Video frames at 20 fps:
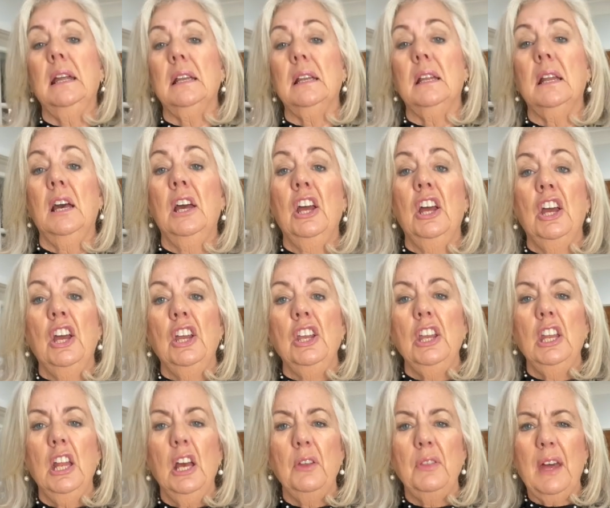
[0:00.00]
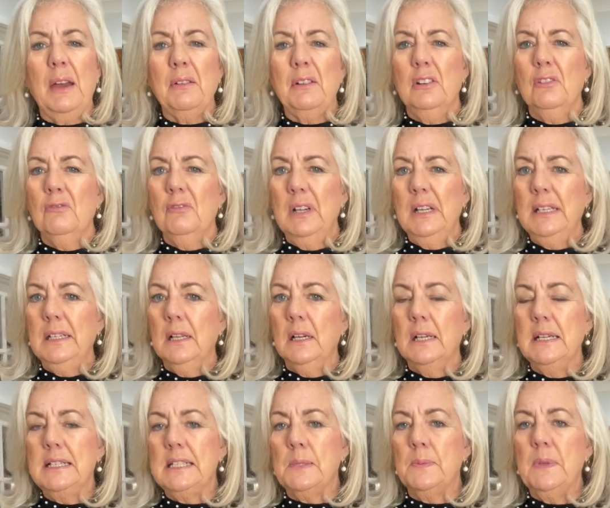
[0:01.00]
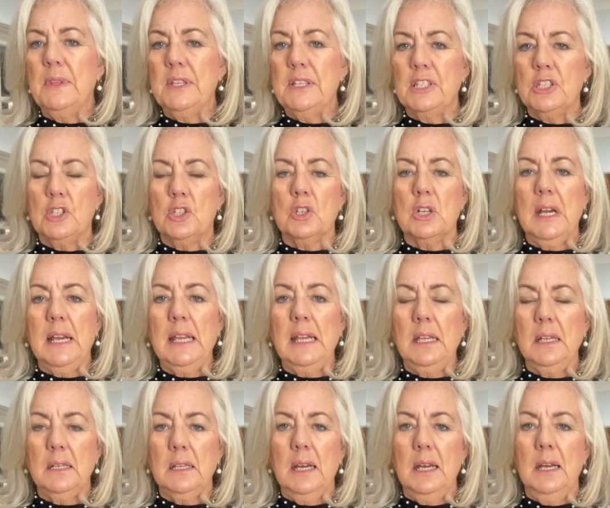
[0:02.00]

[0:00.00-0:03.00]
And, you know, that would look really nice with a straight